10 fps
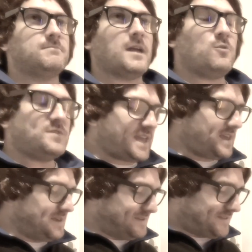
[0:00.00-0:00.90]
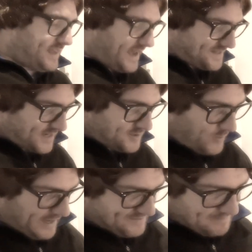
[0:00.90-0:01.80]
So oh, these. Yes, I do
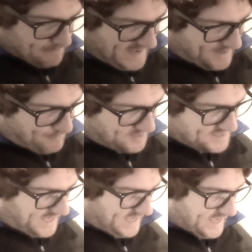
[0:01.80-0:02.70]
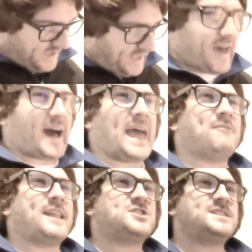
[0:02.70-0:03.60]
have some MacBooks here. I
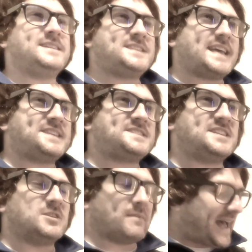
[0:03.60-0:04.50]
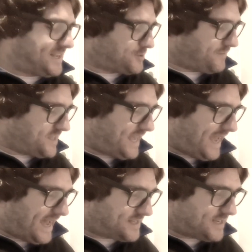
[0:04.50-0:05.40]
haven't actually tested them as of
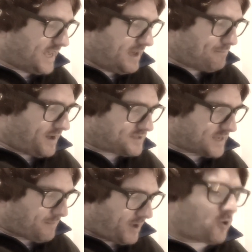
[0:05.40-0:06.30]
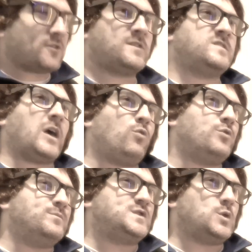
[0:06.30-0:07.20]
yet, but um, I could sell
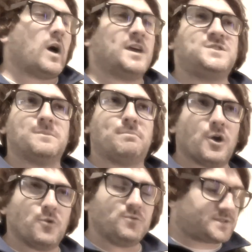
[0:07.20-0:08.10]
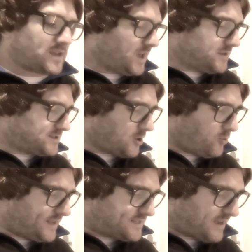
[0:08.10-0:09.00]
them to you, I suppose. So
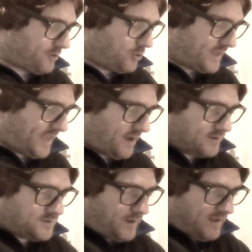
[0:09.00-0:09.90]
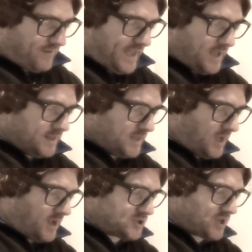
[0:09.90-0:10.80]
let's have a look here. I do have a
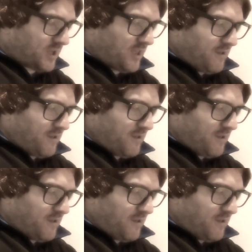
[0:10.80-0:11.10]
larger